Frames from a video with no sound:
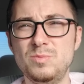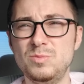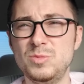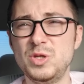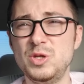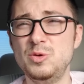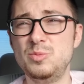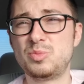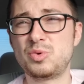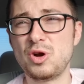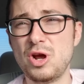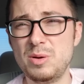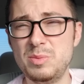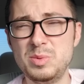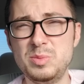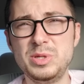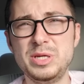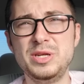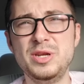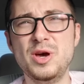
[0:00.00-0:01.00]
You
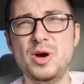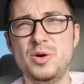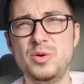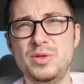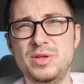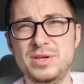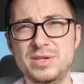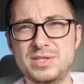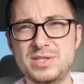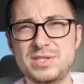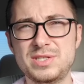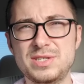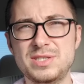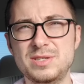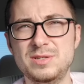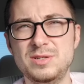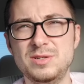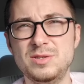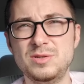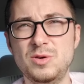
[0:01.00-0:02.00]
probably know this,
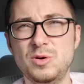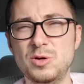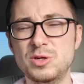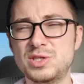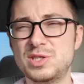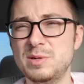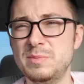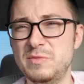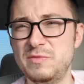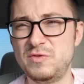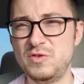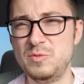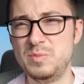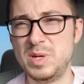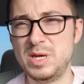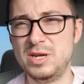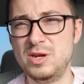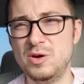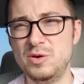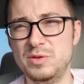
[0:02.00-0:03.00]
or some of you
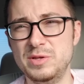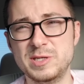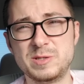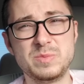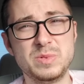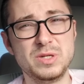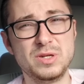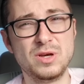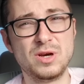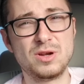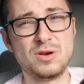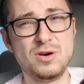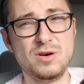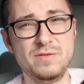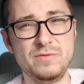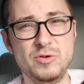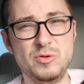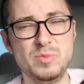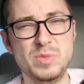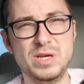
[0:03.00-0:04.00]
may know this, but not all
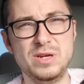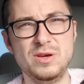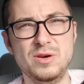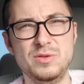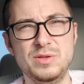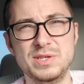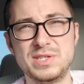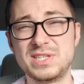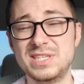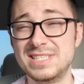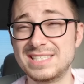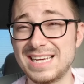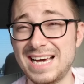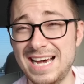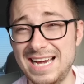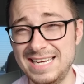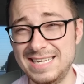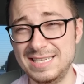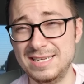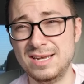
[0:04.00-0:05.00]
of you may know this, because
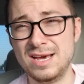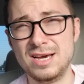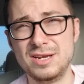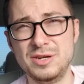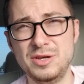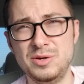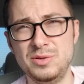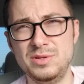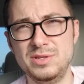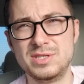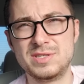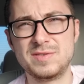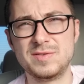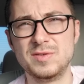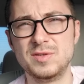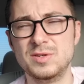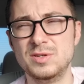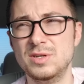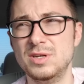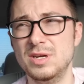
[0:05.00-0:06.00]
I did not know this
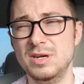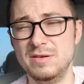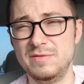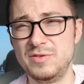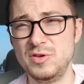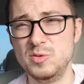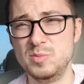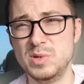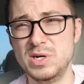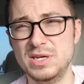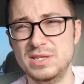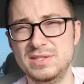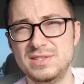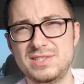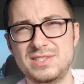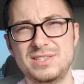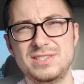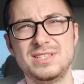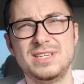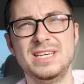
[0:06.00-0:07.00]
for a few
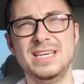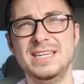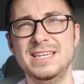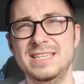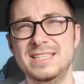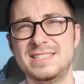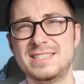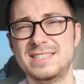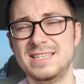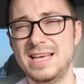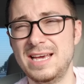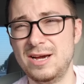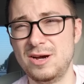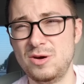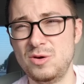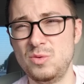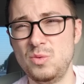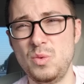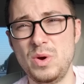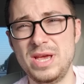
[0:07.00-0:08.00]
months, and it's
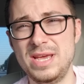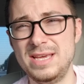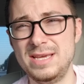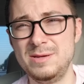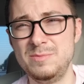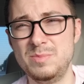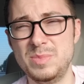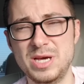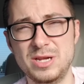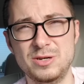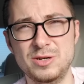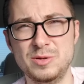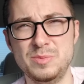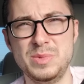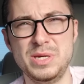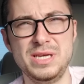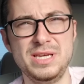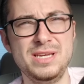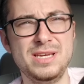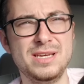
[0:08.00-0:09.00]
now way better to
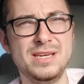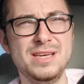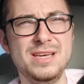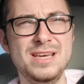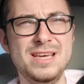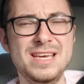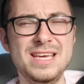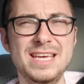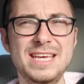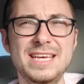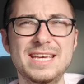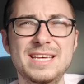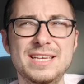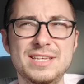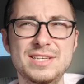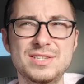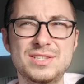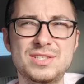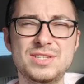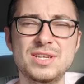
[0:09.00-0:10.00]
me,
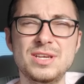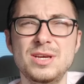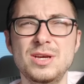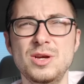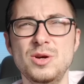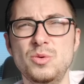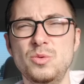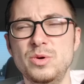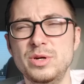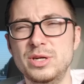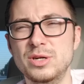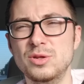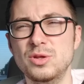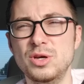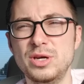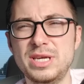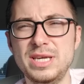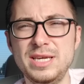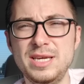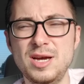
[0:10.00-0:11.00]
is when you're
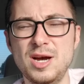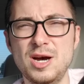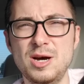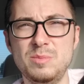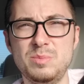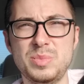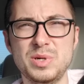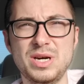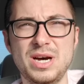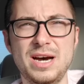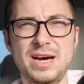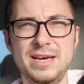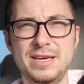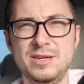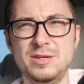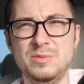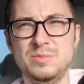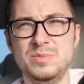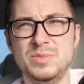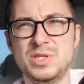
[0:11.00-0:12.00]
looking up
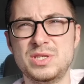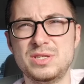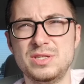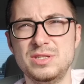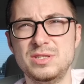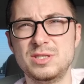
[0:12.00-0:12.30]
items,